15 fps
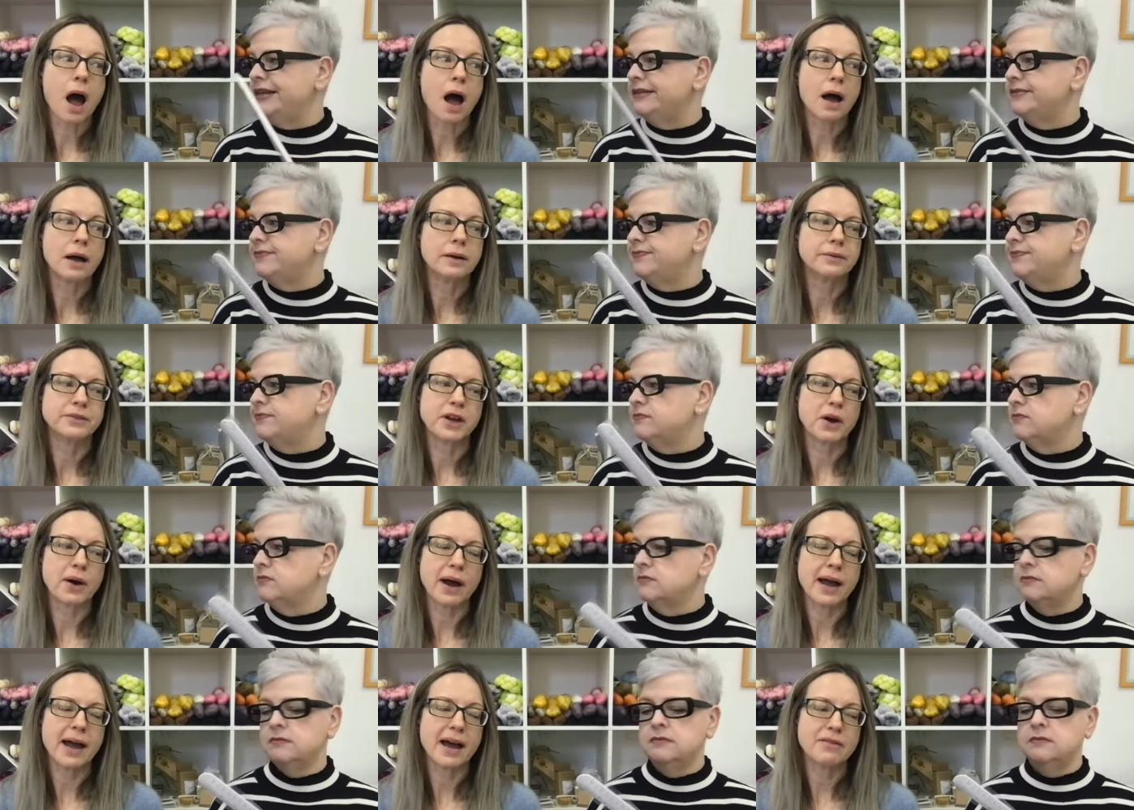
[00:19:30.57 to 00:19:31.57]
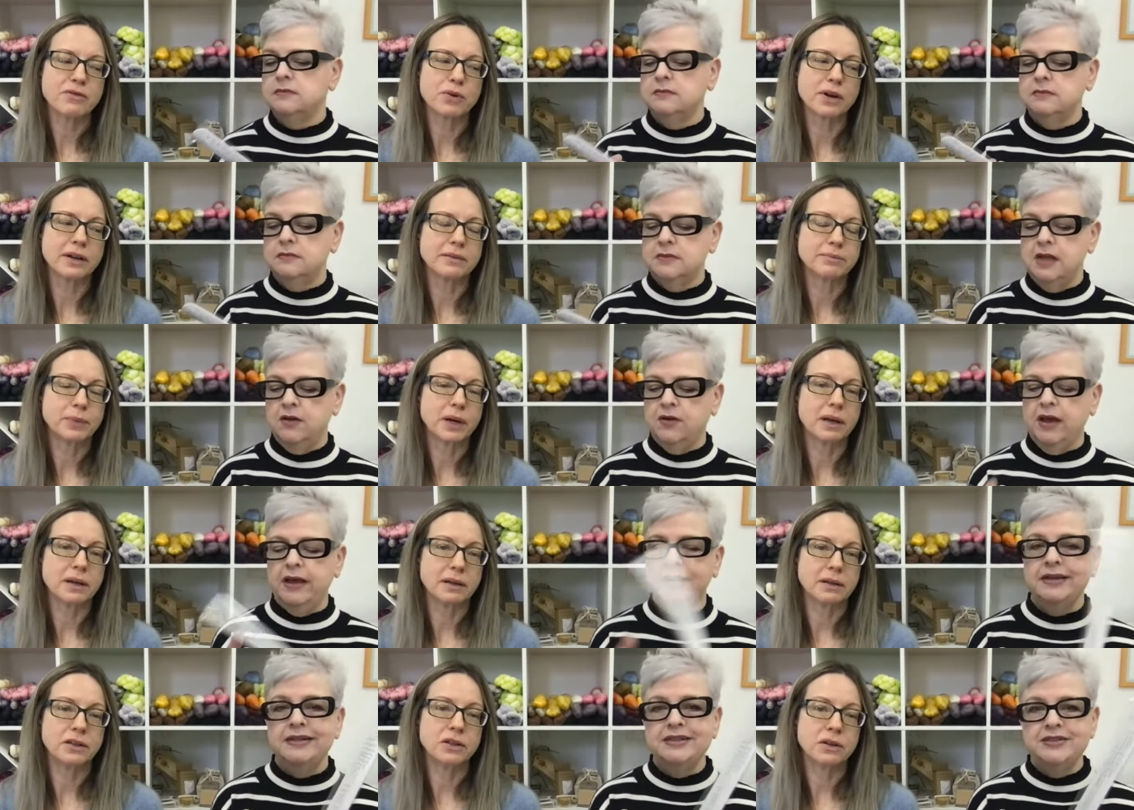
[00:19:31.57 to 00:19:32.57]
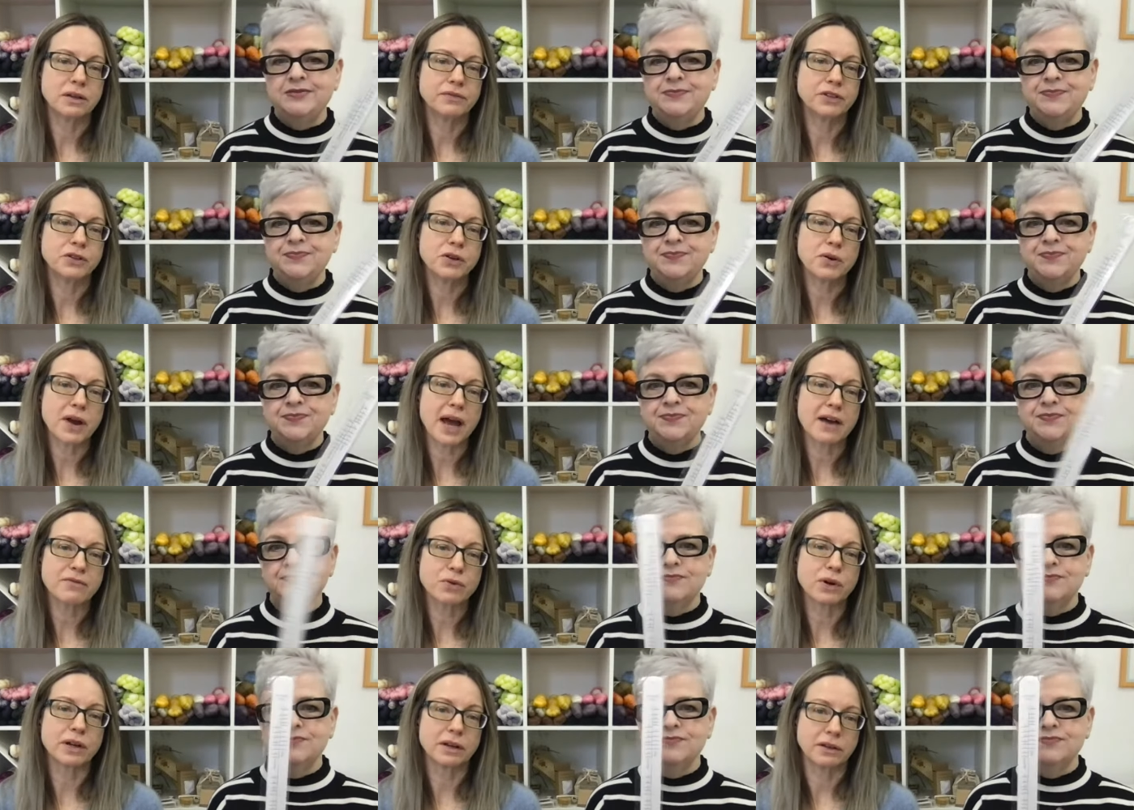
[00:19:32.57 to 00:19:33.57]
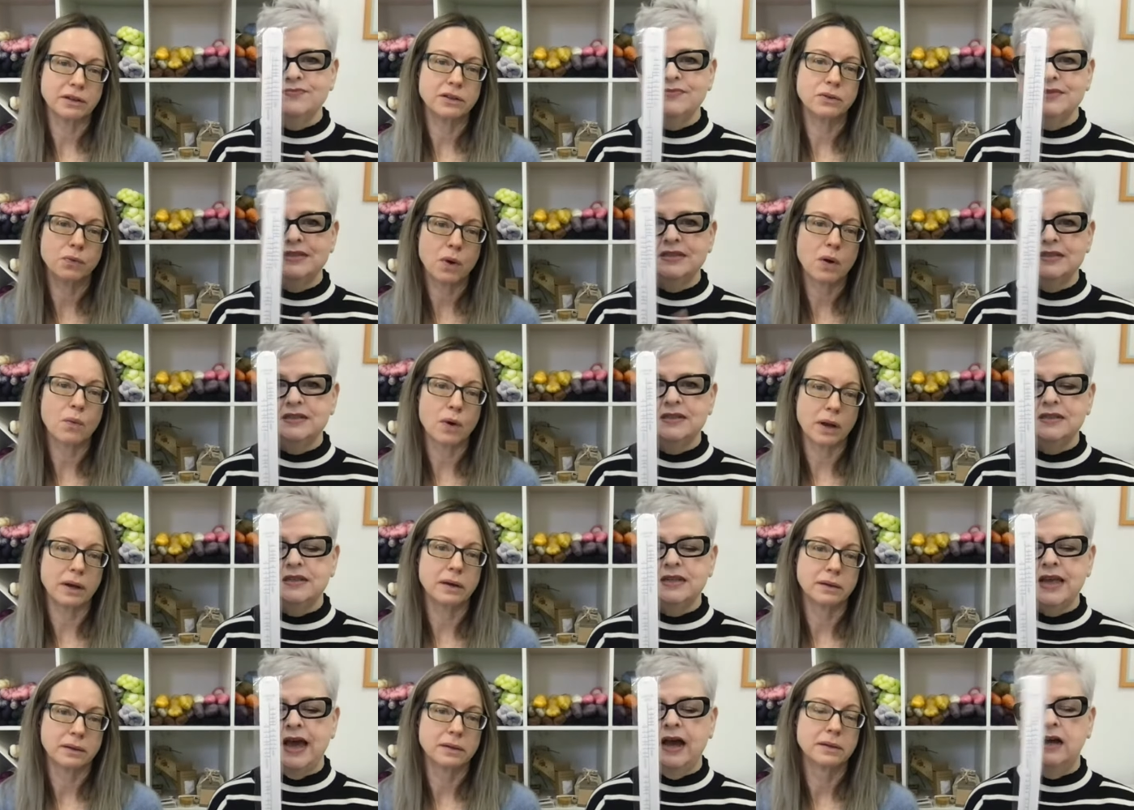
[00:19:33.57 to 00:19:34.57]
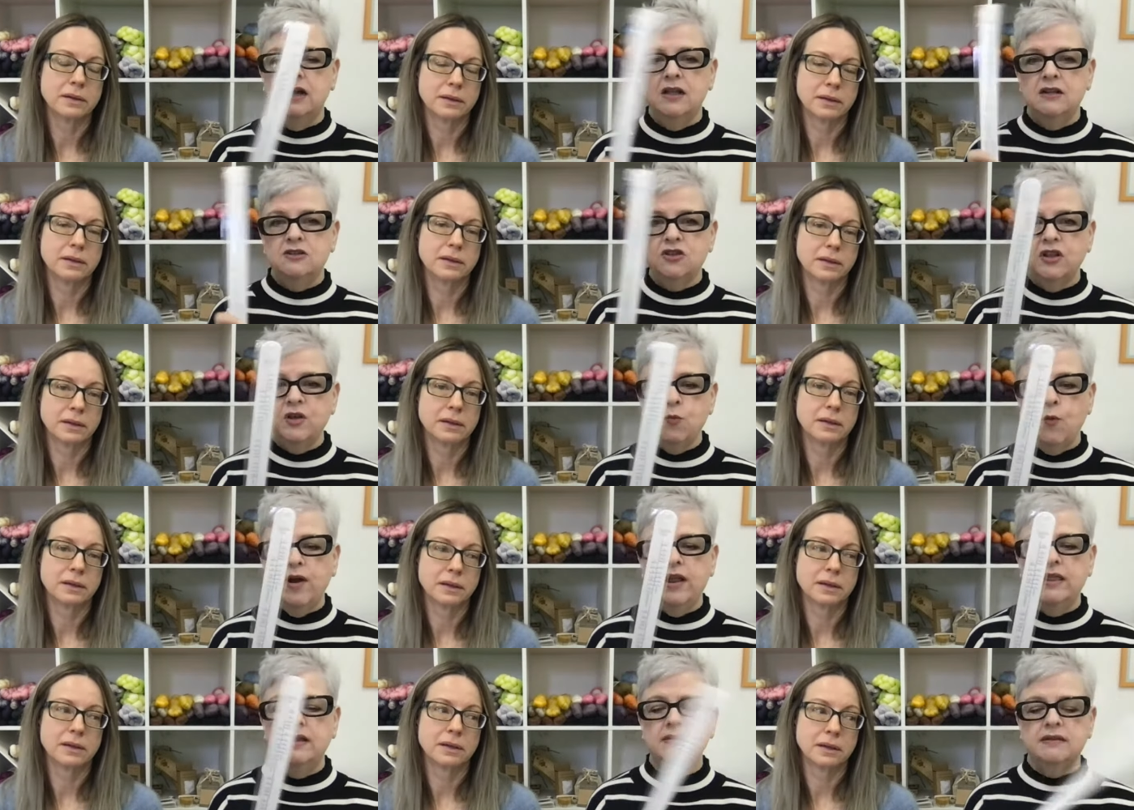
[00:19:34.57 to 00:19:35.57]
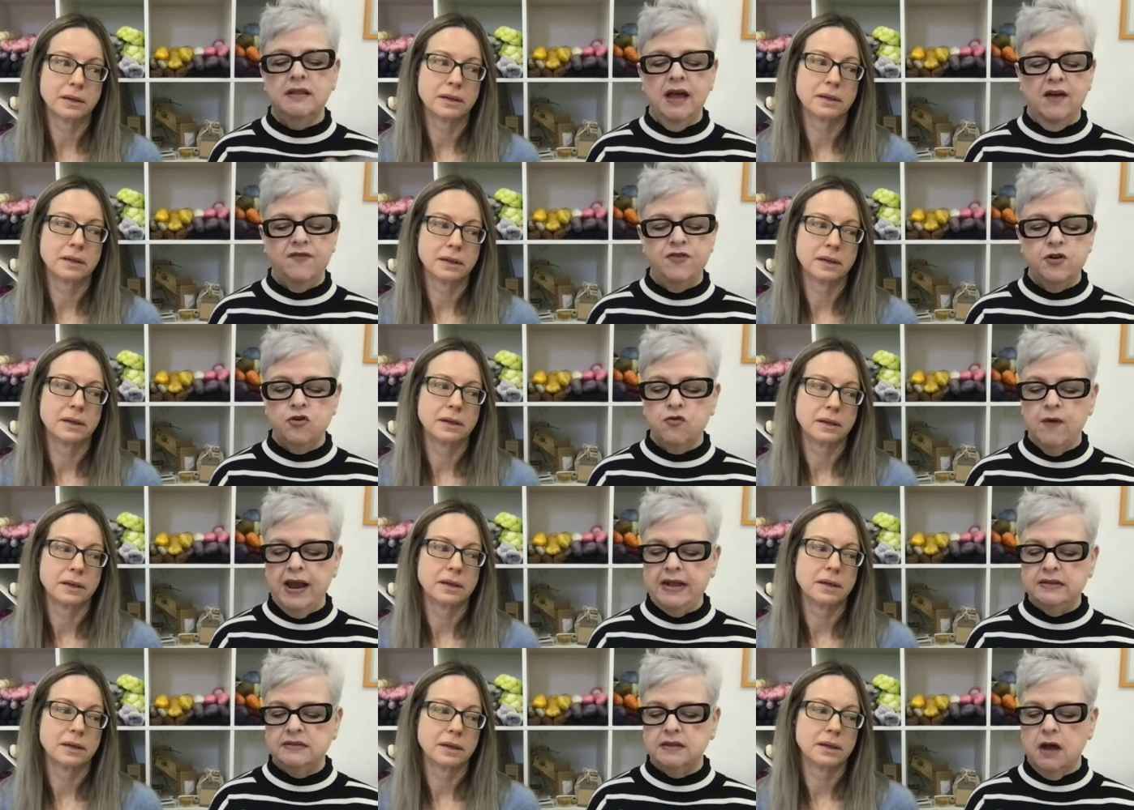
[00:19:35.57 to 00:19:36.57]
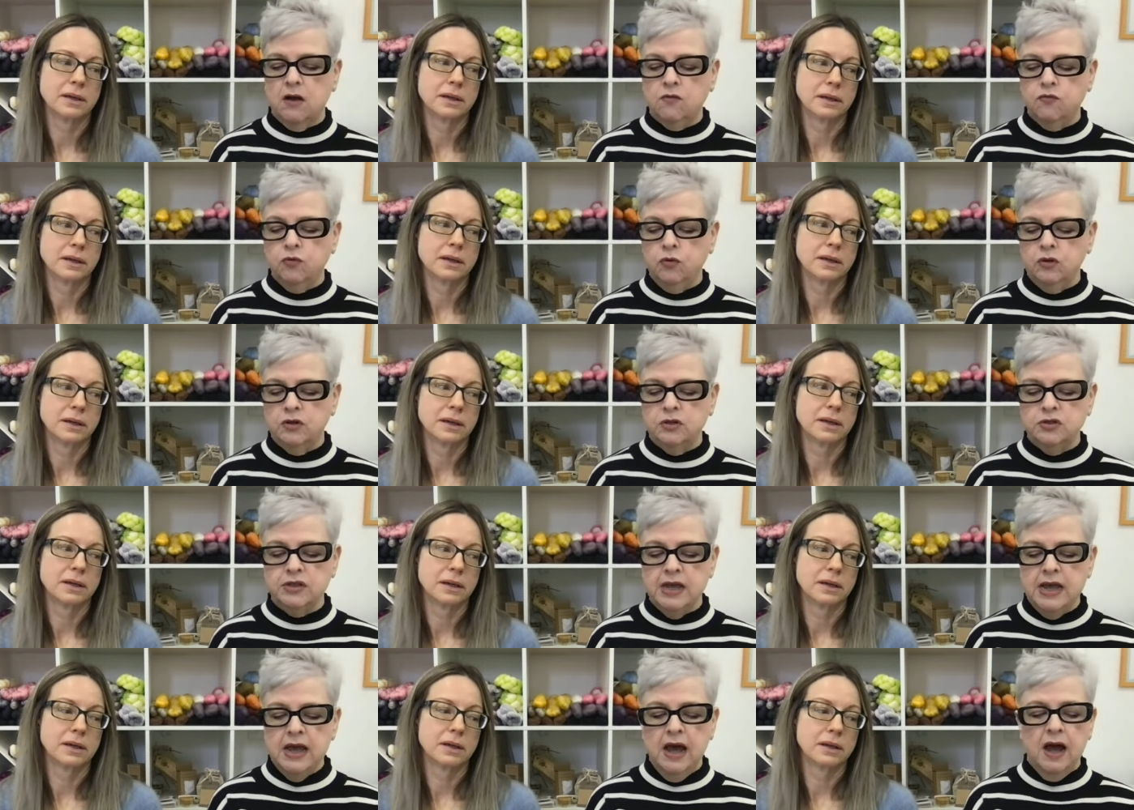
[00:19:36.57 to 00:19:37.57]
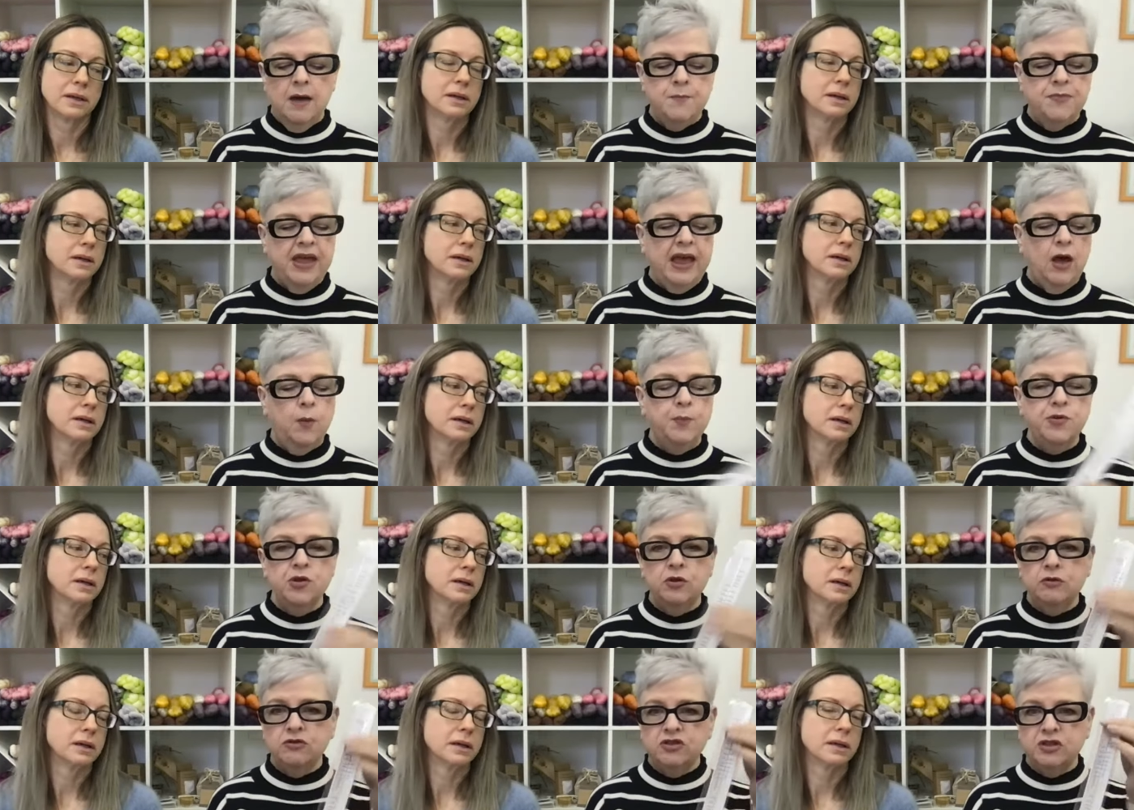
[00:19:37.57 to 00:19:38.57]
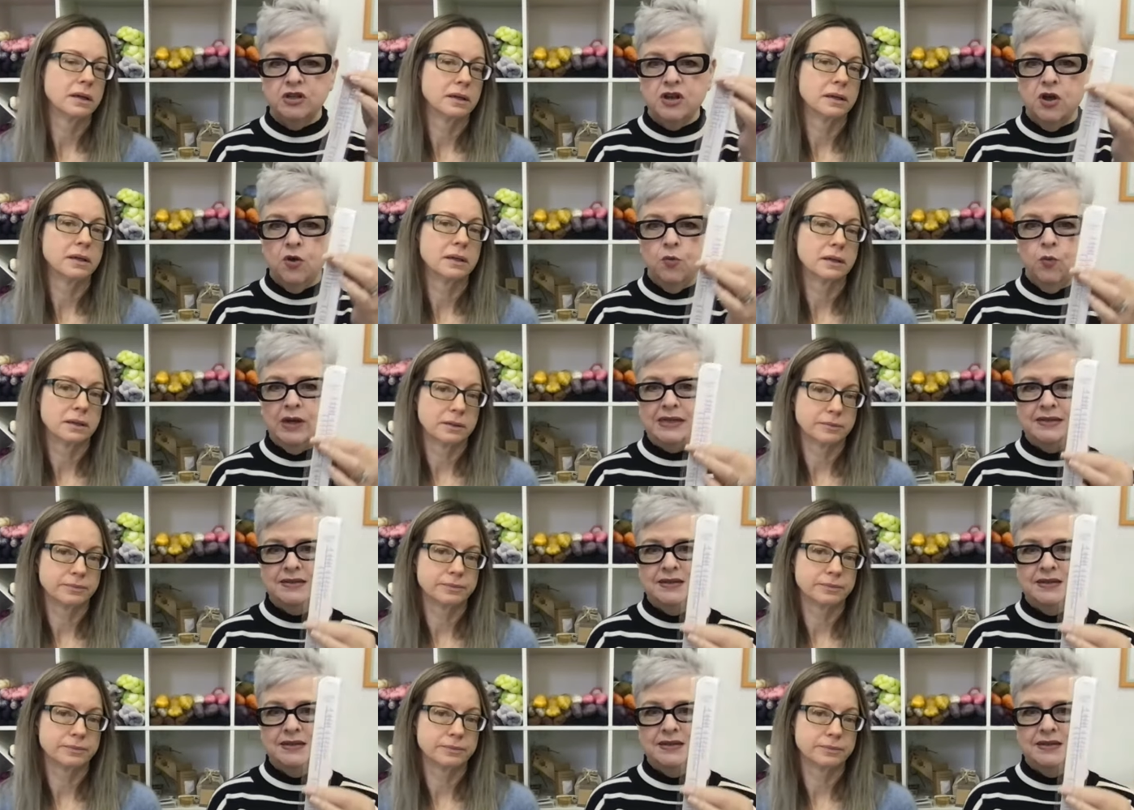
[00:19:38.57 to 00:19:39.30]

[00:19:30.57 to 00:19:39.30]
Speaker 1: it?
Speaker 2: No, I have one, but okay. you, if you don't have
Speaker 1: one, you want one. Yeah, there's only one of these left. They're great sock rulers. Um, they help you to know what